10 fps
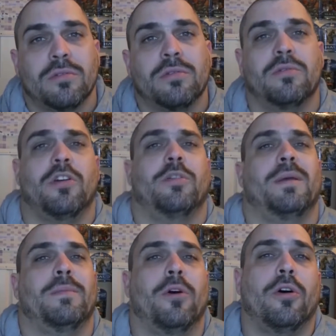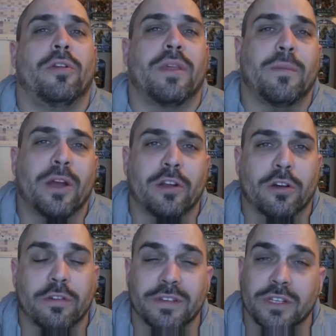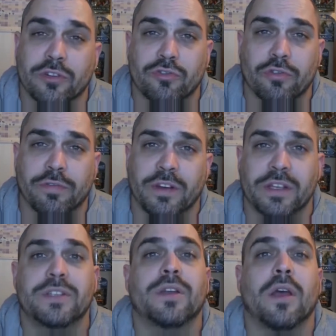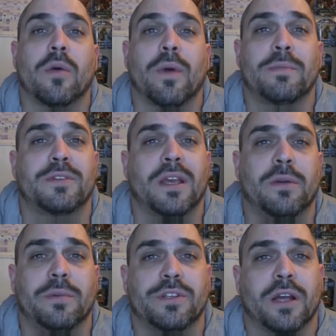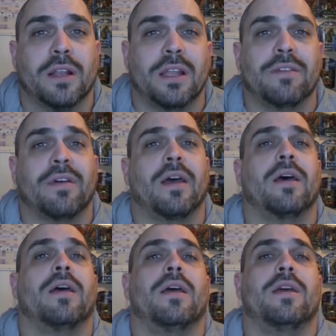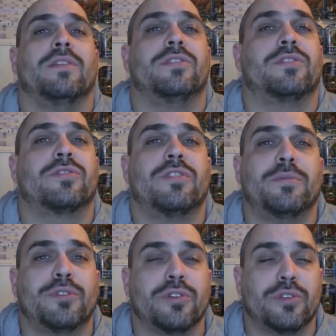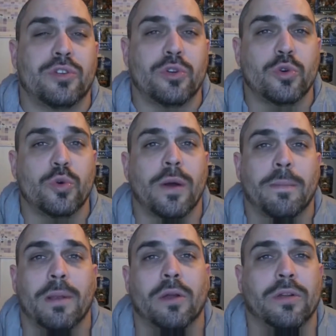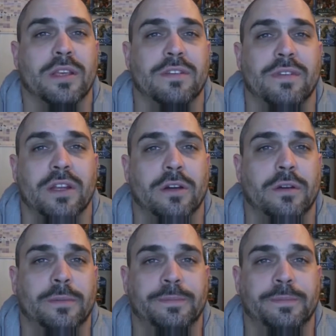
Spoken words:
learn a bit more, then why not go visit KontrolFreek's website, which I'll leave a description to below this video.